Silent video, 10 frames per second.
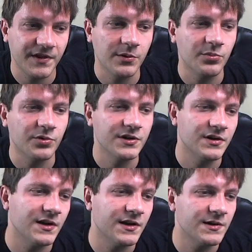the clipboard
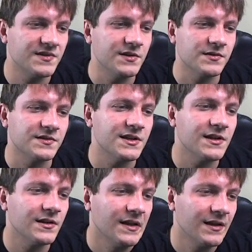uh, so you can
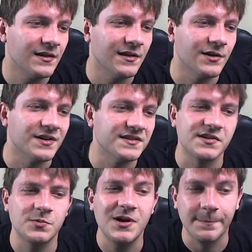see there it is
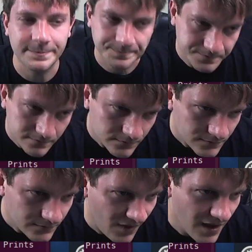as well.
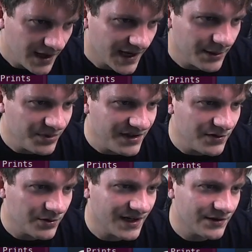And I believe
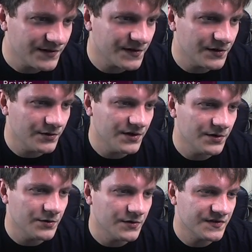you can also
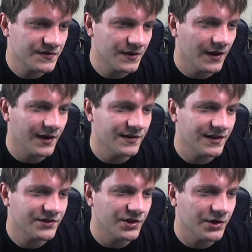use uh,
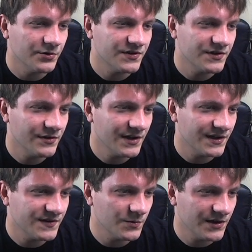dash O to do that
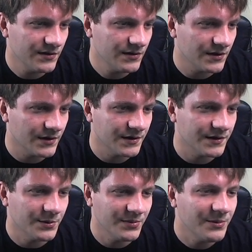as well.
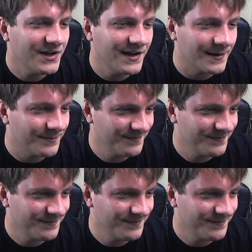Uh, maybe not.